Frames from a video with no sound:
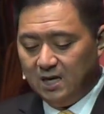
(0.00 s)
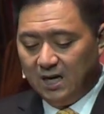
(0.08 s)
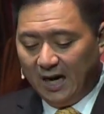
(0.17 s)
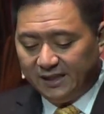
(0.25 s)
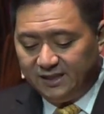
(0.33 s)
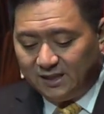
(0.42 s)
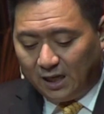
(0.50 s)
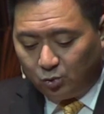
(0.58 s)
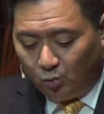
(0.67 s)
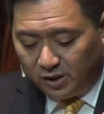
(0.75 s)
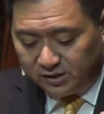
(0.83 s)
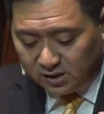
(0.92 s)
I did not
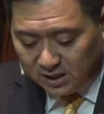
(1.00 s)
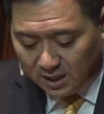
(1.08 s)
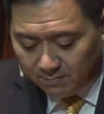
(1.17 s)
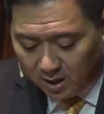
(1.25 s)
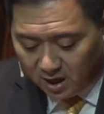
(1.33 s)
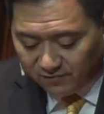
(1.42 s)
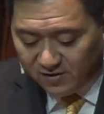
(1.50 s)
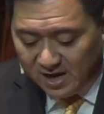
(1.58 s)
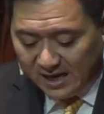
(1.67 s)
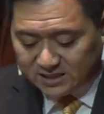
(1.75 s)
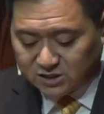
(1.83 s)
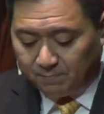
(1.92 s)
want to come off
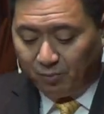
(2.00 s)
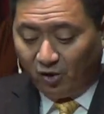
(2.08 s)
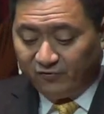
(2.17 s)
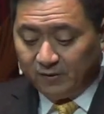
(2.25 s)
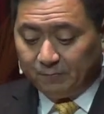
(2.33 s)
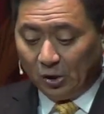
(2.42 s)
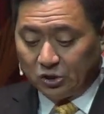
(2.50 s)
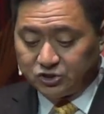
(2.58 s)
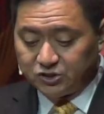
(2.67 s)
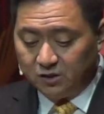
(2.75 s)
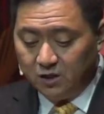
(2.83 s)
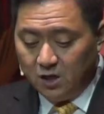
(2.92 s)
as the perfect
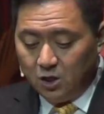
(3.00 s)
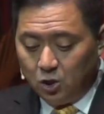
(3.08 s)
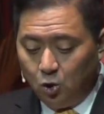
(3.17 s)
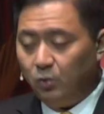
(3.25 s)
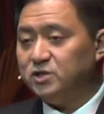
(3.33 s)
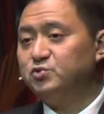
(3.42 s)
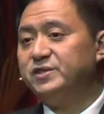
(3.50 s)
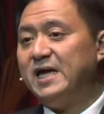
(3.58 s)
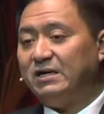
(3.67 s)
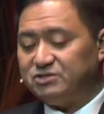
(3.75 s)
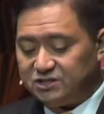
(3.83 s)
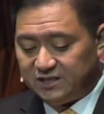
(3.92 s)
person who was
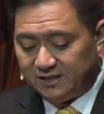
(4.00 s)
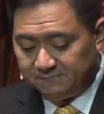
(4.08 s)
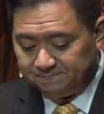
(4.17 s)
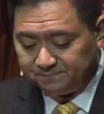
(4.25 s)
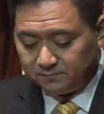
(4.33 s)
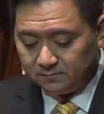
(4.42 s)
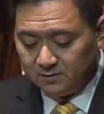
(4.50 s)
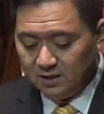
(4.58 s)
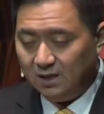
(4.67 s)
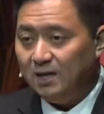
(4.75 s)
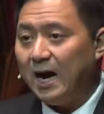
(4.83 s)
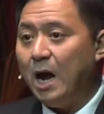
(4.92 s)
without sin.
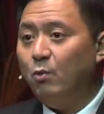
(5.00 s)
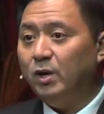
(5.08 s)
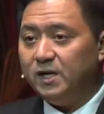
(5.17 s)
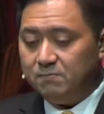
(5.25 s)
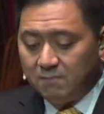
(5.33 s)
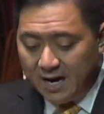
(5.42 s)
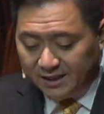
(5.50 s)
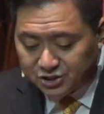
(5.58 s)
I wanted my